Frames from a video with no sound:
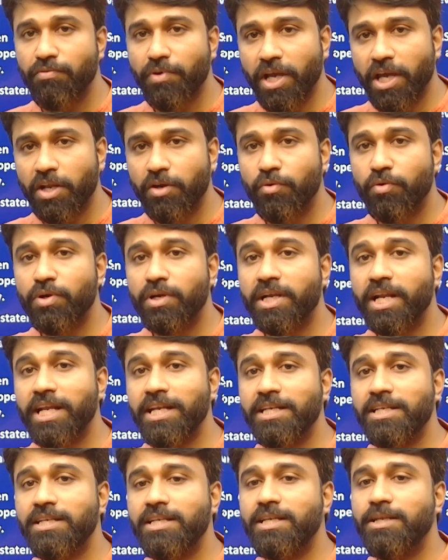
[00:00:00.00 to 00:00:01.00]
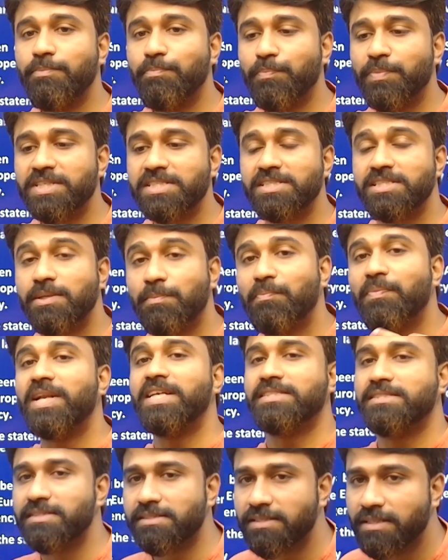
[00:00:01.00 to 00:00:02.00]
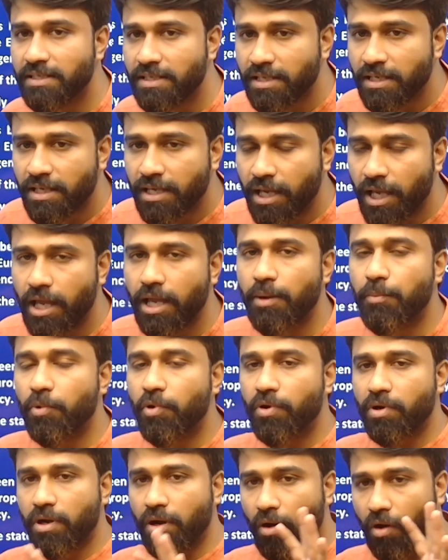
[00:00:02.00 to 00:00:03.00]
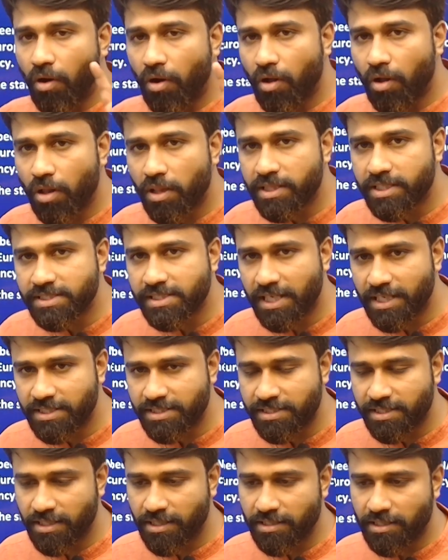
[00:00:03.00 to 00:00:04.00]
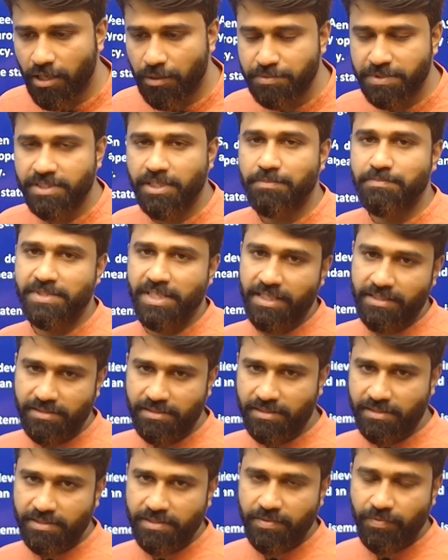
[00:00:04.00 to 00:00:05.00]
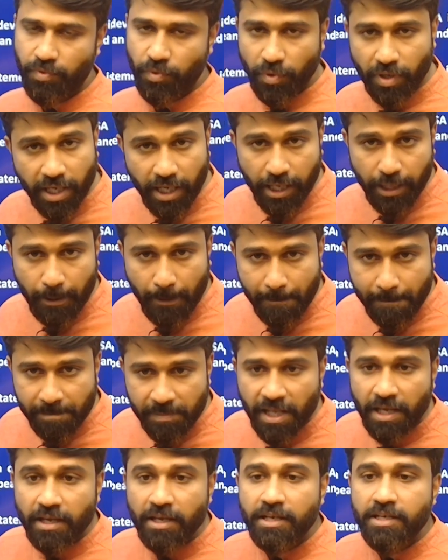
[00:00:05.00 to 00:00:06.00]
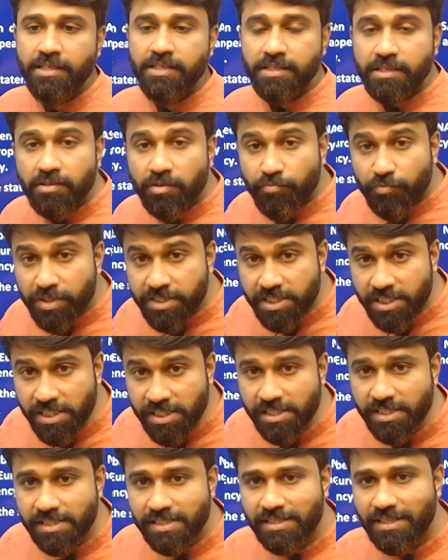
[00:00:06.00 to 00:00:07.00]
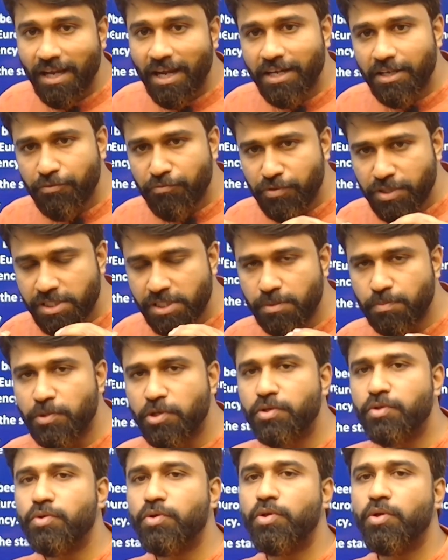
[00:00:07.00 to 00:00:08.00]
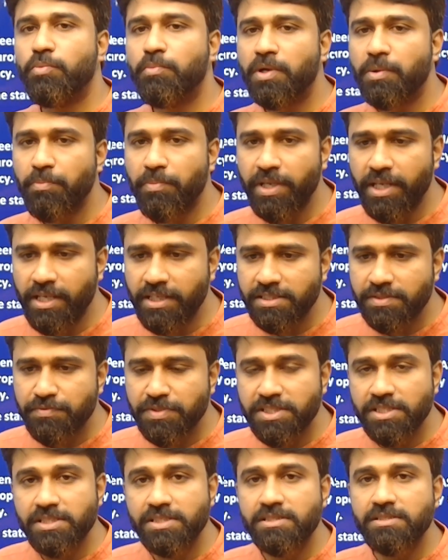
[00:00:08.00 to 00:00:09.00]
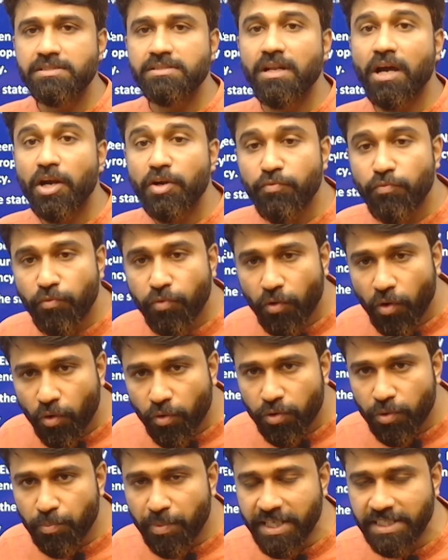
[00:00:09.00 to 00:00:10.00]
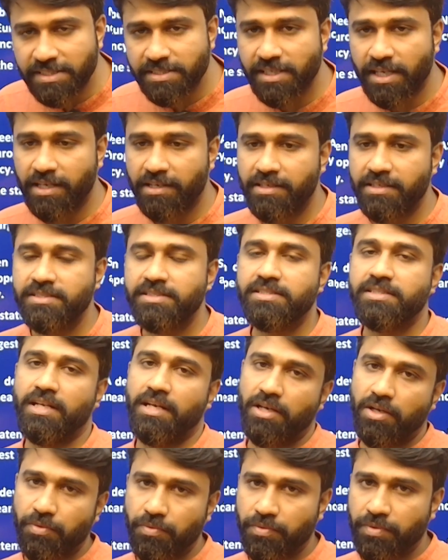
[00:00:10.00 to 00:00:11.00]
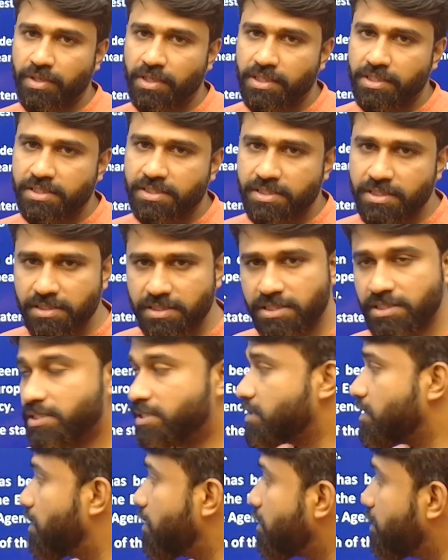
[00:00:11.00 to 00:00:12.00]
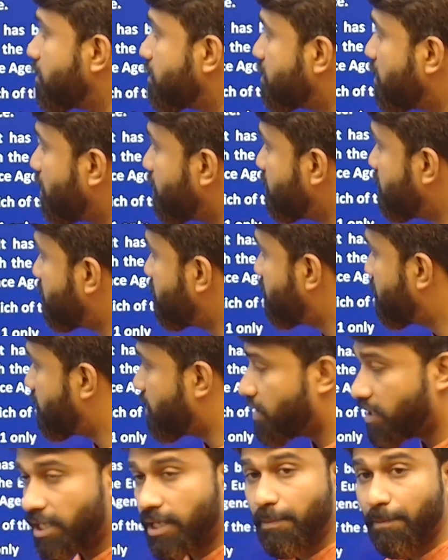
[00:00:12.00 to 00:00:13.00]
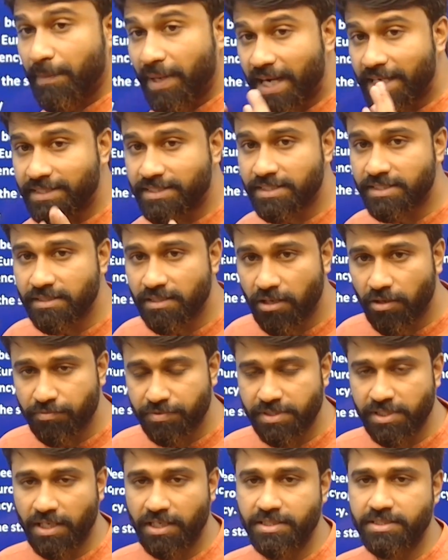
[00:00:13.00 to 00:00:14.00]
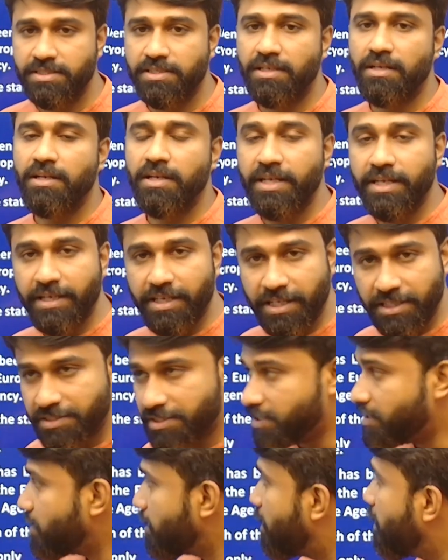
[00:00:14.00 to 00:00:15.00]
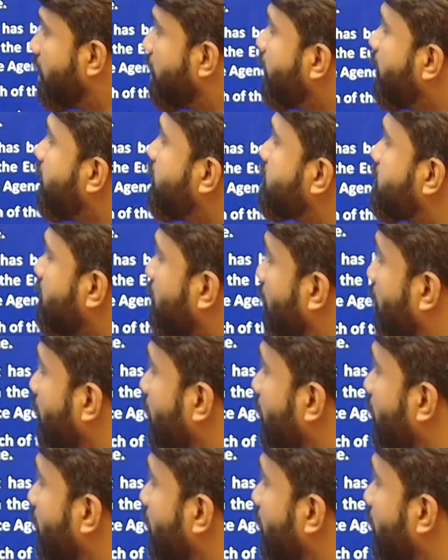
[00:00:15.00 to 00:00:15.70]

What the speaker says: around 90% plus among all the celestial substances, okay, which is not visible to human beings, which is not found by scientists till now. Such a matter of celestial in nature is called